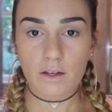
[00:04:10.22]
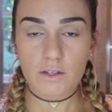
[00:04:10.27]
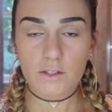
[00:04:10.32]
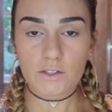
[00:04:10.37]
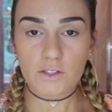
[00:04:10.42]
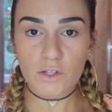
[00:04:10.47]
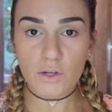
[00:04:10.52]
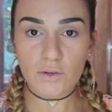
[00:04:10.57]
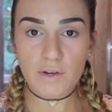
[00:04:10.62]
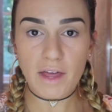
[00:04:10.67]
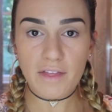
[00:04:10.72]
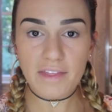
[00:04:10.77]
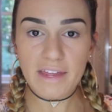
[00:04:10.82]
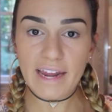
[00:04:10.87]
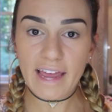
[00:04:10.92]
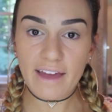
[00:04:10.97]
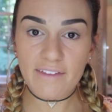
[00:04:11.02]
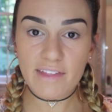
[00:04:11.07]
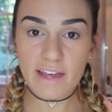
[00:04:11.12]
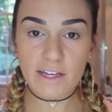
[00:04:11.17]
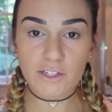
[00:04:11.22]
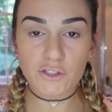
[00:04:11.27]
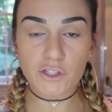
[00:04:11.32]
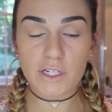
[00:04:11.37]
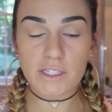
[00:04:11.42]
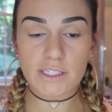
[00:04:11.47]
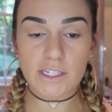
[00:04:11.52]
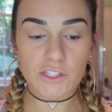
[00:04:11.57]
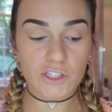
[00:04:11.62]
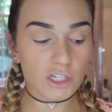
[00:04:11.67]
So now that I have that
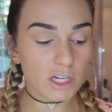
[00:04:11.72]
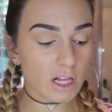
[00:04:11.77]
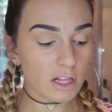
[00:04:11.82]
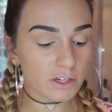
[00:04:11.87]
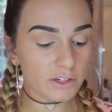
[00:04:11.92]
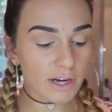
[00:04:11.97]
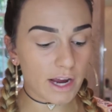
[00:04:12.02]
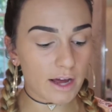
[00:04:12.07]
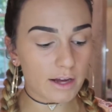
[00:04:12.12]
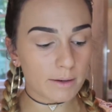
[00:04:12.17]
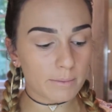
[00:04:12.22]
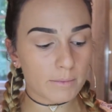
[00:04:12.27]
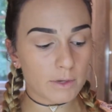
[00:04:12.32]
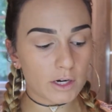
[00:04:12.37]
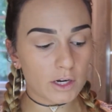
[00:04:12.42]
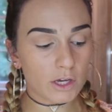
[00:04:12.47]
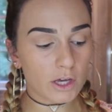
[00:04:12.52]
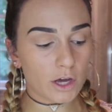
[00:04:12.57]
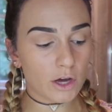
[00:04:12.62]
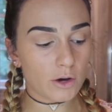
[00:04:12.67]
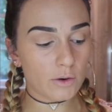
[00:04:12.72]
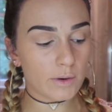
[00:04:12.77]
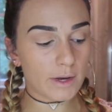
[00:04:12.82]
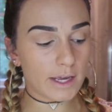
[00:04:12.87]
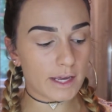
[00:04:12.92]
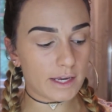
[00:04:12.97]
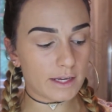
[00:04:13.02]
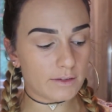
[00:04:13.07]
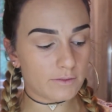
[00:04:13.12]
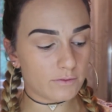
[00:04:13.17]
transition color down, I'm going to go
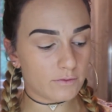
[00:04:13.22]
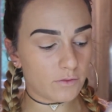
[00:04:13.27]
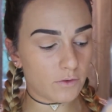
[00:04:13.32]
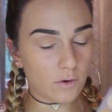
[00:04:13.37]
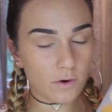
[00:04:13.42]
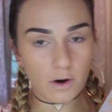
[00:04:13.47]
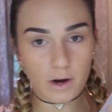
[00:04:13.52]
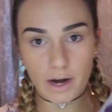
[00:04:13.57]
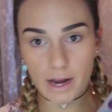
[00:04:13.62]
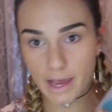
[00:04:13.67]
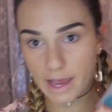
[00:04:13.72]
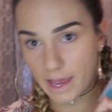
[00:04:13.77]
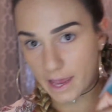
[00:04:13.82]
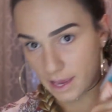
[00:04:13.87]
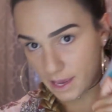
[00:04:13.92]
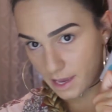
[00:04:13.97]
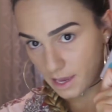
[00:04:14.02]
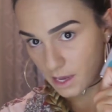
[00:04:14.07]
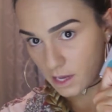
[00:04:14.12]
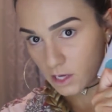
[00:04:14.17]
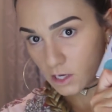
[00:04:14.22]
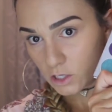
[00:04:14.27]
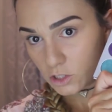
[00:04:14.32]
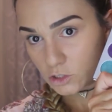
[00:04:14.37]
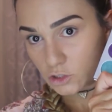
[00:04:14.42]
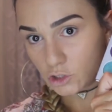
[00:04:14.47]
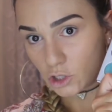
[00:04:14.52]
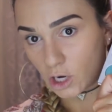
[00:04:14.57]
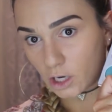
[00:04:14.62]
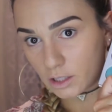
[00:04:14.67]
in for a
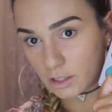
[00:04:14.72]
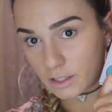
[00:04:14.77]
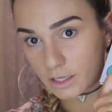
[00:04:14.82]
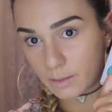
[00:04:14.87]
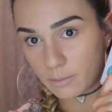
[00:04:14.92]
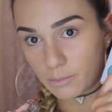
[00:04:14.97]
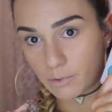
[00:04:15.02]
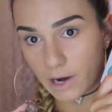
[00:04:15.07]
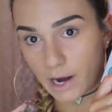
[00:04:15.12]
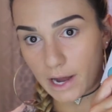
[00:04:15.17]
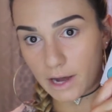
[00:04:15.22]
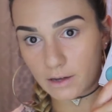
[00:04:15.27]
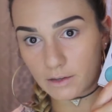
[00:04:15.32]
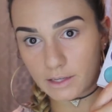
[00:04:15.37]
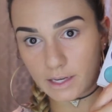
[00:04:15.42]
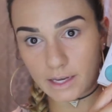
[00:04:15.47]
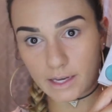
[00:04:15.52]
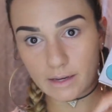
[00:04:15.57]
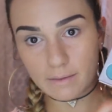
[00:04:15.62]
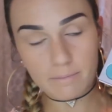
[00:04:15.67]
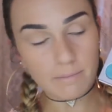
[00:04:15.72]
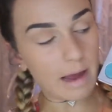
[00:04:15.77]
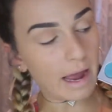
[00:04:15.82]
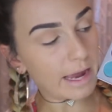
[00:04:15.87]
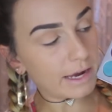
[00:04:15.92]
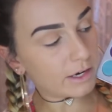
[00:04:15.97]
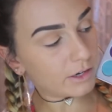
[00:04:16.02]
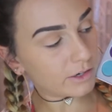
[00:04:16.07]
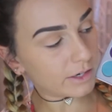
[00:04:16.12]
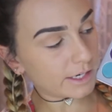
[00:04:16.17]
chocolatey brown in
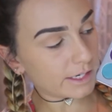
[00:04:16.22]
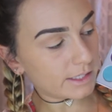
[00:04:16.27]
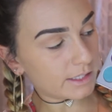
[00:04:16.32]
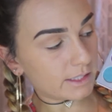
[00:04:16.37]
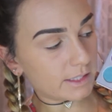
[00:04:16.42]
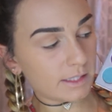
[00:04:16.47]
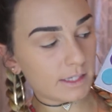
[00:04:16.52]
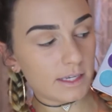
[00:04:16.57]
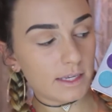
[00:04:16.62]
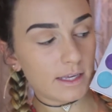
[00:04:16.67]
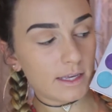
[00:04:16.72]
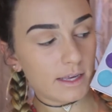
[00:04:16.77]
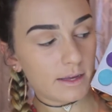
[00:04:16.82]
my crease.